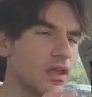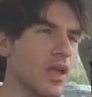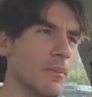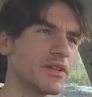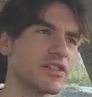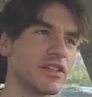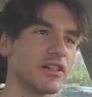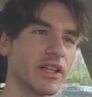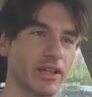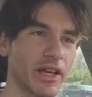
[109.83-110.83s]
But
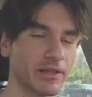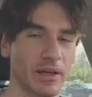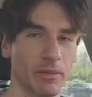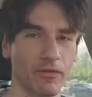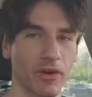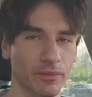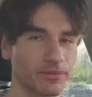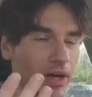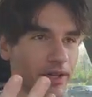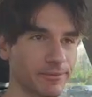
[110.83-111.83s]
still, I prefer
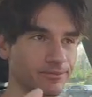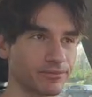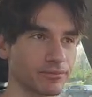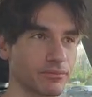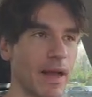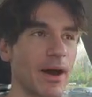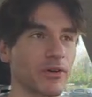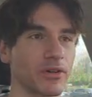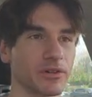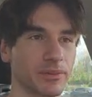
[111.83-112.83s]
my
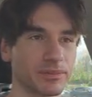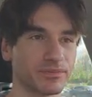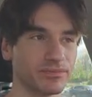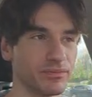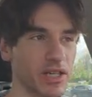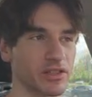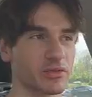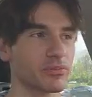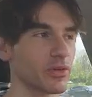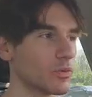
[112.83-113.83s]
powdered
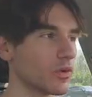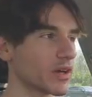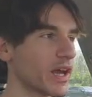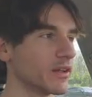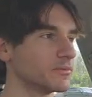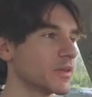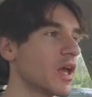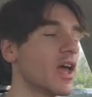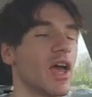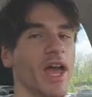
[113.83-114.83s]
mixed pre-workout.
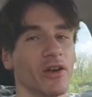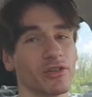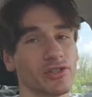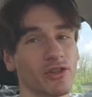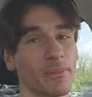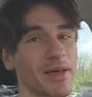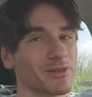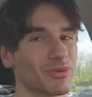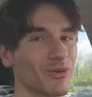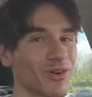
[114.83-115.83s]
And also the best
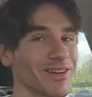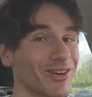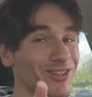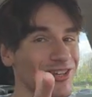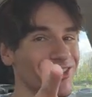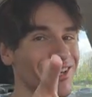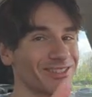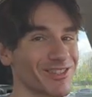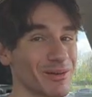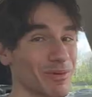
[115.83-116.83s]
pre-workout is a good night's
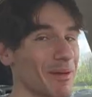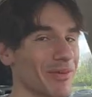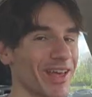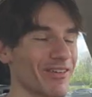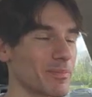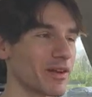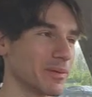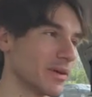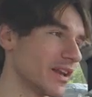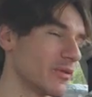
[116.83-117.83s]
sleep. Remember that, everybody.
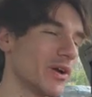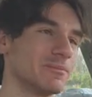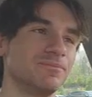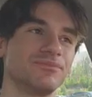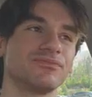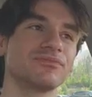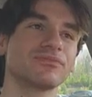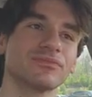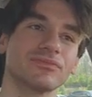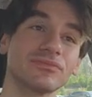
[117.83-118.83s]
But anyway,
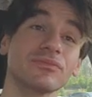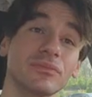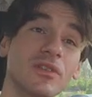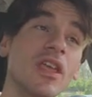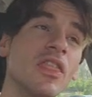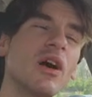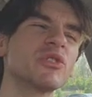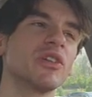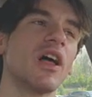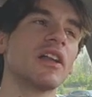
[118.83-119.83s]
that was
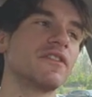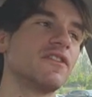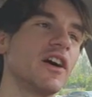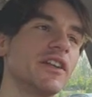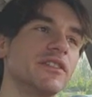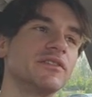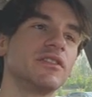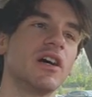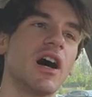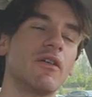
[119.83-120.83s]
a lot of fun
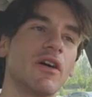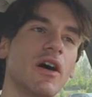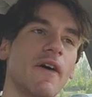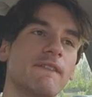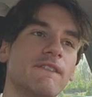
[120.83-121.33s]
of a